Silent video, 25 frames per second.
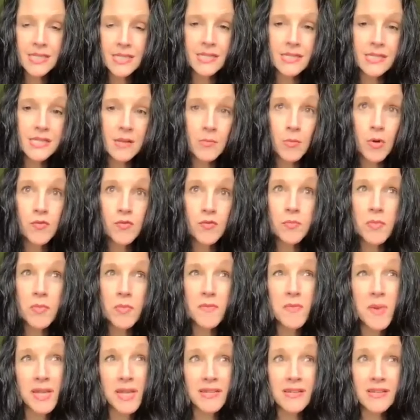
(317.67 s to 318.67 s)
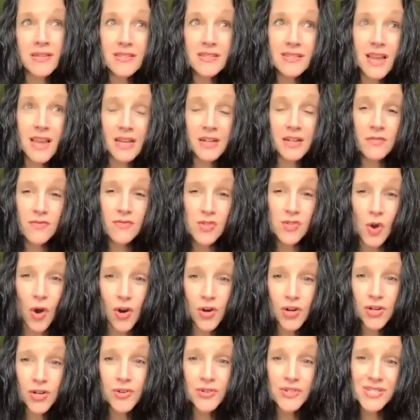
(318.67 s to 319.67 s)
And some of them have been kind of
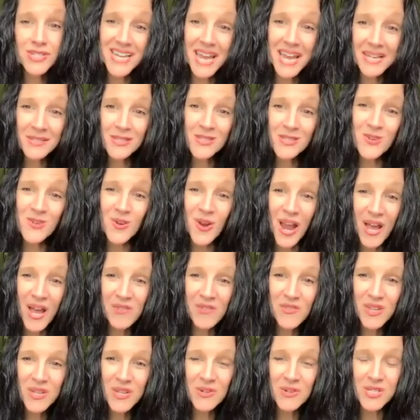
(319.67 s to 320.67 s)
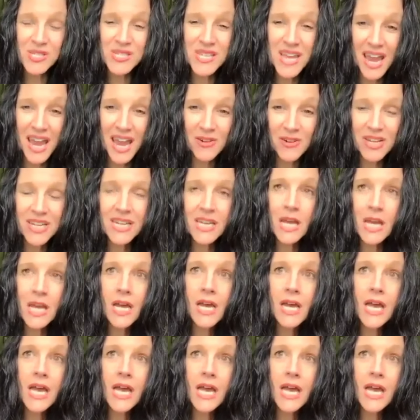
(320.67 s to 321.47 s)
dark or dense or heavy or scary.